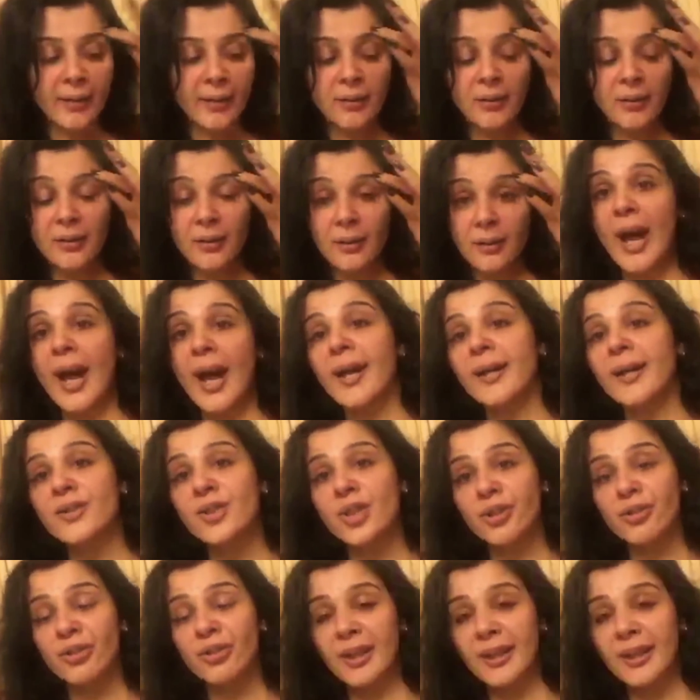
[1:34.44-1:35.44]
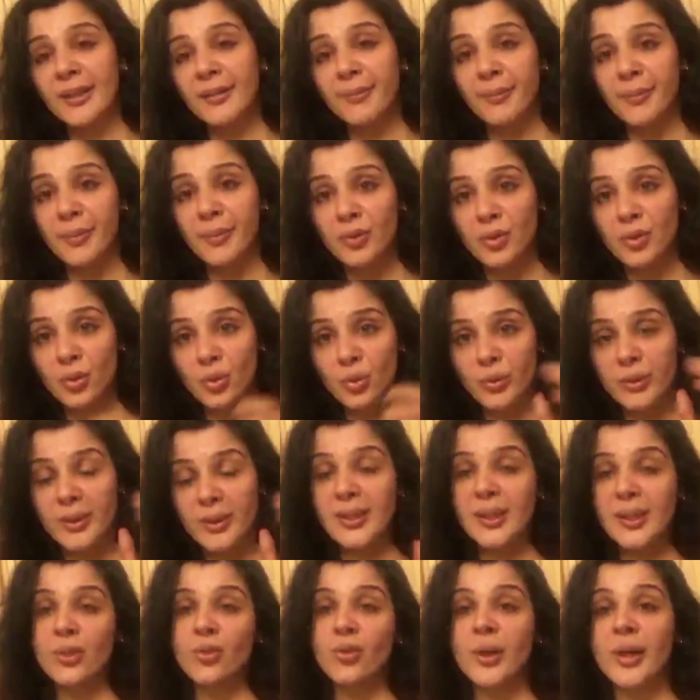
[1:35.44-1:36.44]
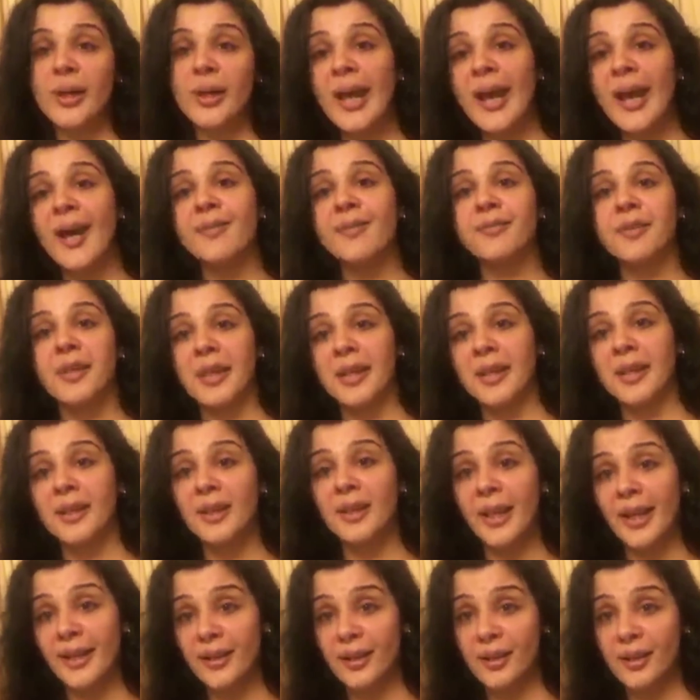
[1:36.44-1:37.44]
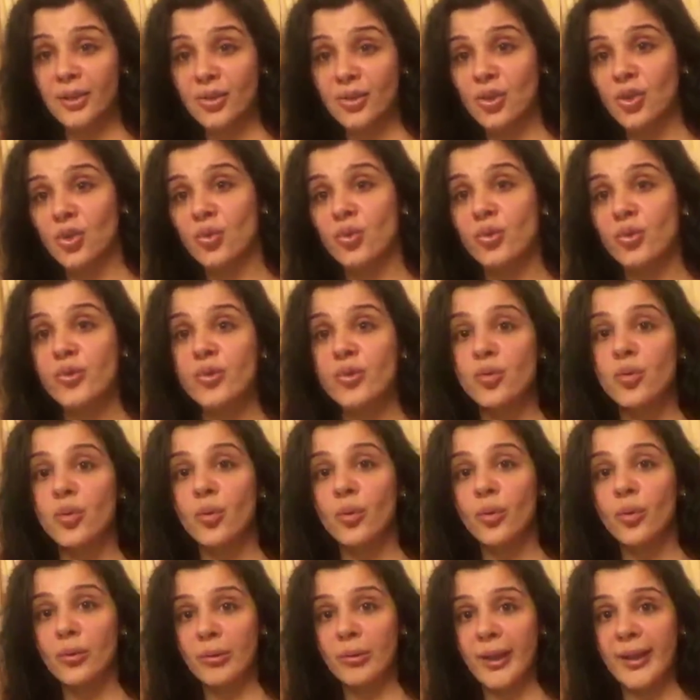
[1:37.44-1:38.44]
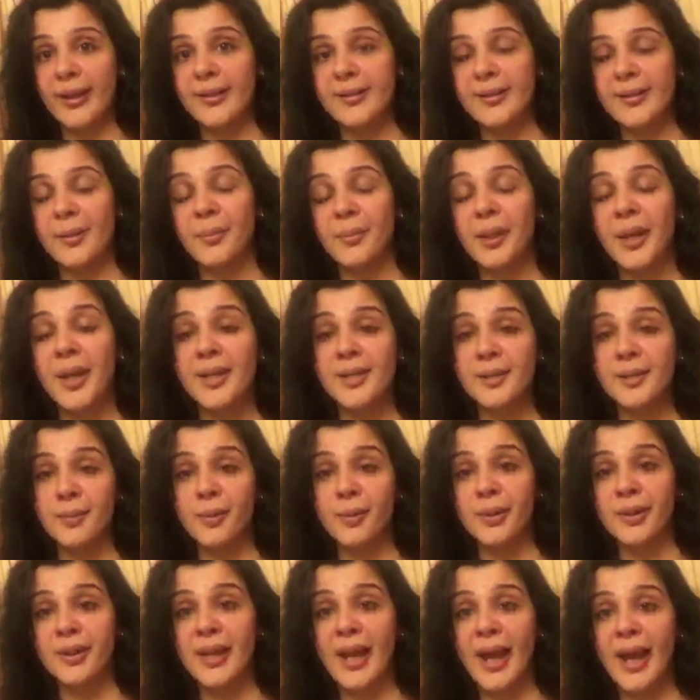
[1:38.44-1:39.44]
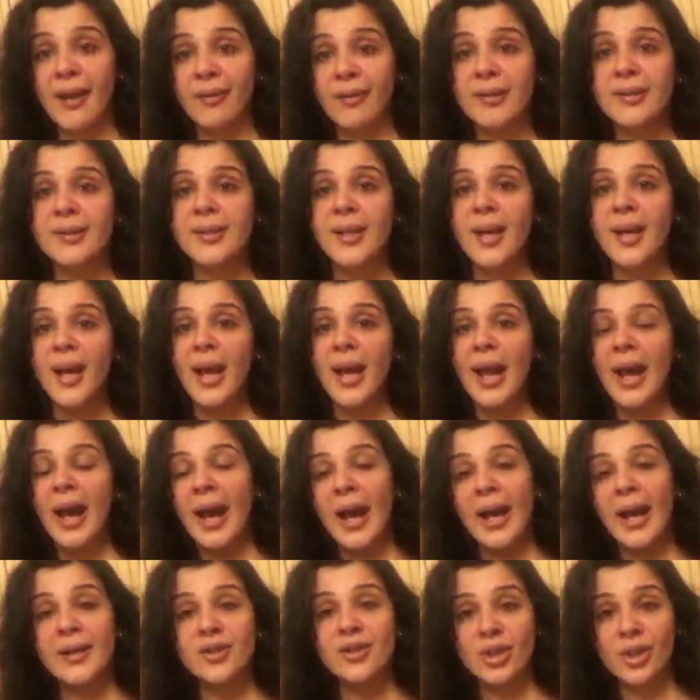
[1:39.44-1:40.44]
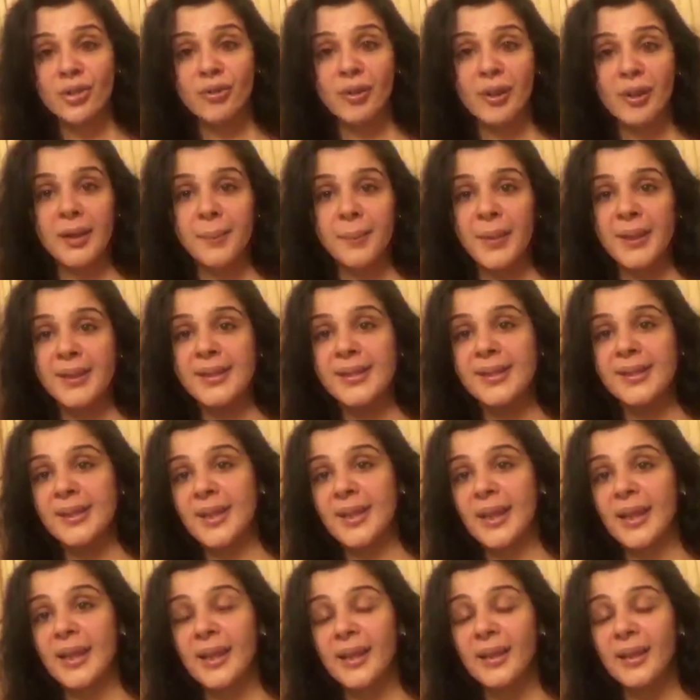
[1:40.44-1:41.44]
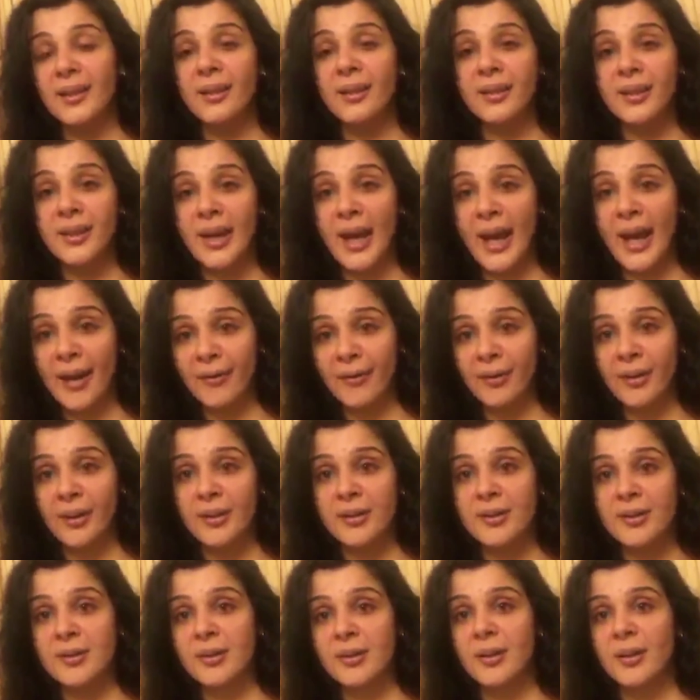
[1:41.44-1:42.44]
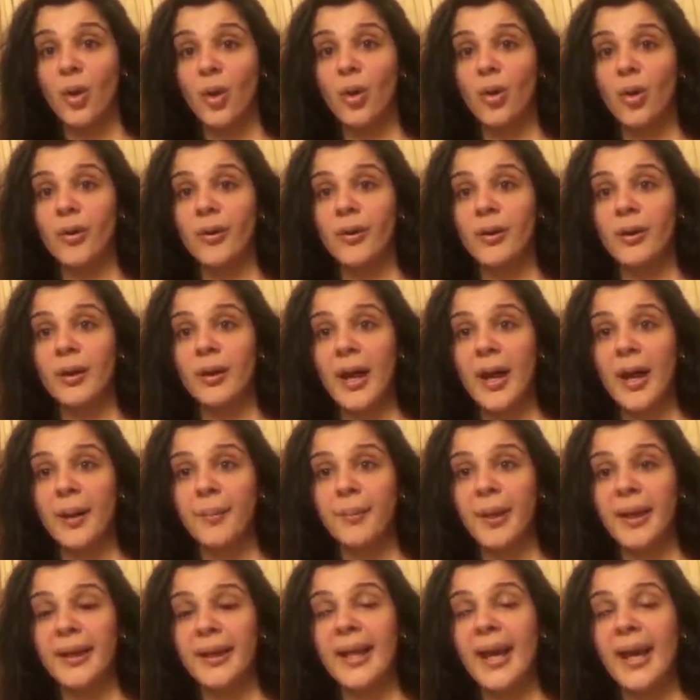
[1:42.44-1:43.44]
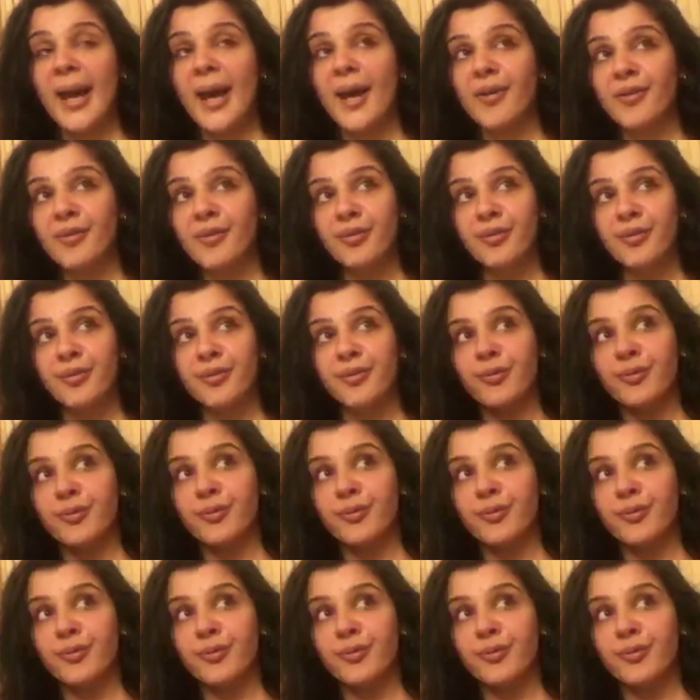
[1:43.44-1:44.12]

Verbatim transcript: and what I generally do, see, you can have kale like in a juice. So like somebody asked me about carrots, I generally mix kale, carrot, or I might have